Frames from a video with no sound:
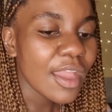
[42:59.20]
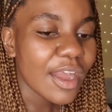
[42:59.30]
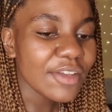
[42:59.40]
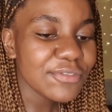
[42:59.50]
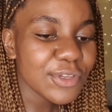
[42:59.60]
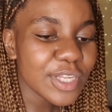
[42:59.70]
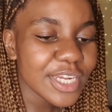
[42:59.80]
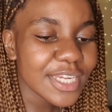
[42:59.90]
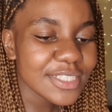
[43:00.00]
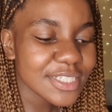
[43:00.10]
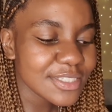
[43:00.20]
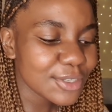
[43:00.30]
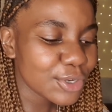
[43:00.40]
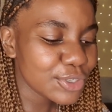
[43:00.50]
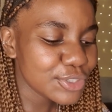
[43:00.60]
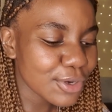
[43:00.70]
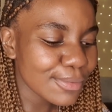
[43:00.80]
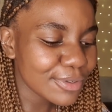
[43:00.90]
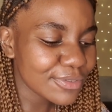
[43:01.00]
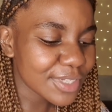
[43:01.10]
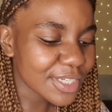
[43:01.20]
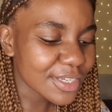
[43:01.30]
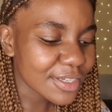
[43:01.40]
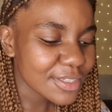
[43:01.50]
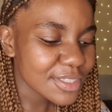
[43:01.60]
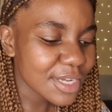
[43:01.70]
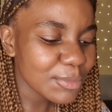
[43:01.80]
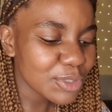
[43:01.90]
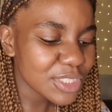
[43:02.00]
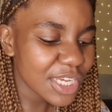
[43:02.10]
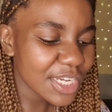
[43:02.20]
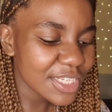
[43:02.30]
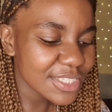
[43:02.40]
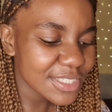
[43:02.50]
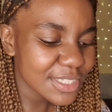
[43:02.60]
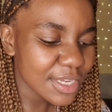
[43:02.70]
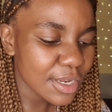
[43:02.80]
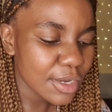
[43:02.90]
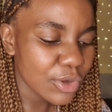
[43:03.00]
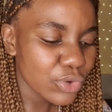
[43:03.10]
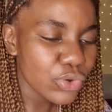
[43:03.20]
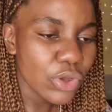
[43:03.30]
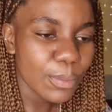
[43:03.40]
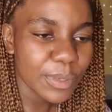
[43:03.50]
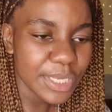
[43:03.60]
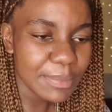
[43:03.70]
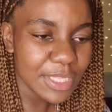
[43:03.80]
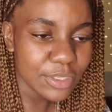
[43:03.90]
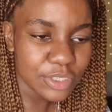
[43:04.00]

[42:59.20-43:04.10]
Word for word: I feel like it does a good job of like simultaneously not blaming the